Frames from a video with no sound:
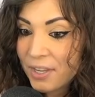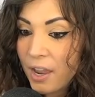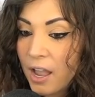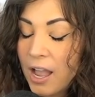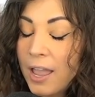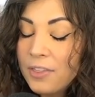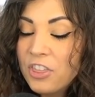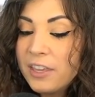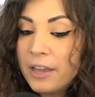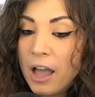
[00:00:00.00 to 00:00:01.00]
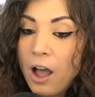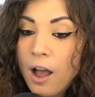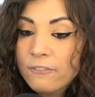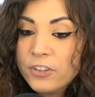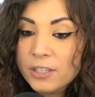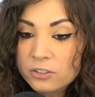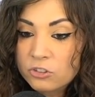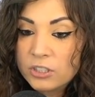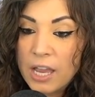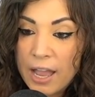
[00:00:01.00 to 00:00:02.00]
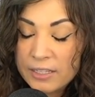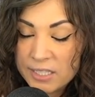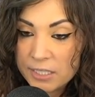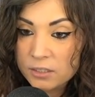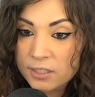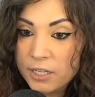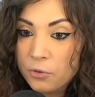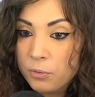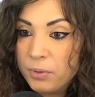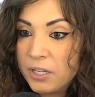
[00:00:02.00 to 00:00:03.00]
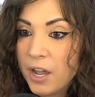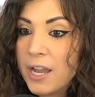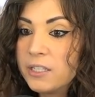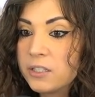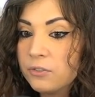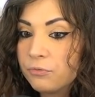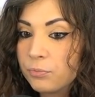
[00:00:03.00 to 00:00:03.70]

think, obviously, ideally, it would be nice if